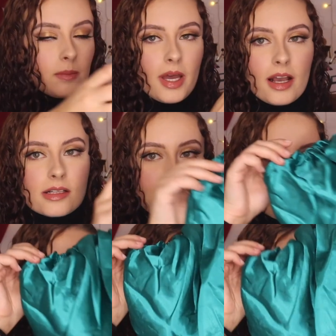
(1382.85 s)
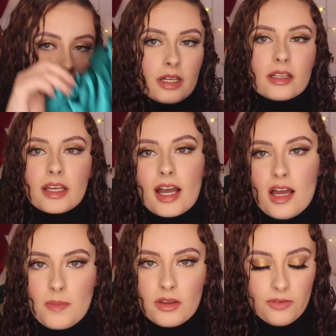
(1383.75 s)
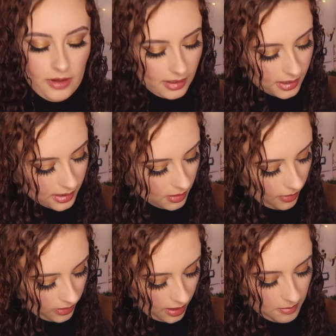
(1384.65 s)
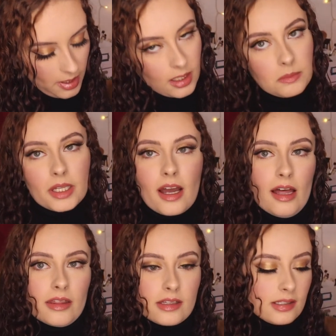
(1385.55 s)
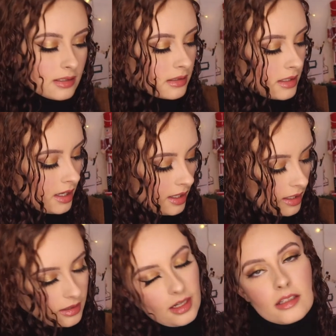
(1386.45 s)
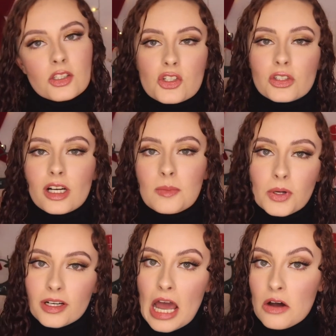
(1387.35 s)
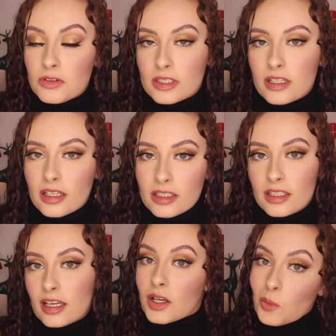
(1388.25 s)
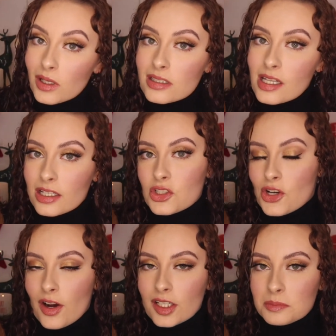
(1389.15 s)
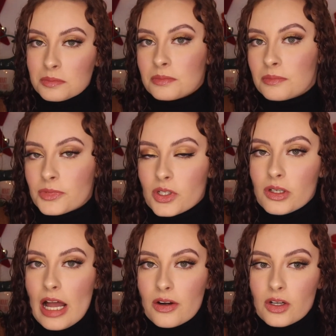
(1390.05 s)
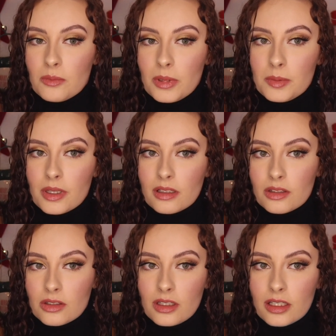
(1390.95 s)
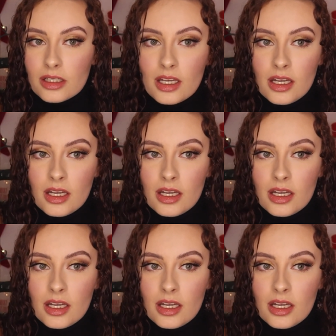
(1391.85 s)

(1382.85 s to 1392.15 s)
box, and I like just put it like on my face because I'd rather get makeup like on this than on the shirt I'm wearing out for tonight, and it worked like a charm. So I don't know, maybe like a little like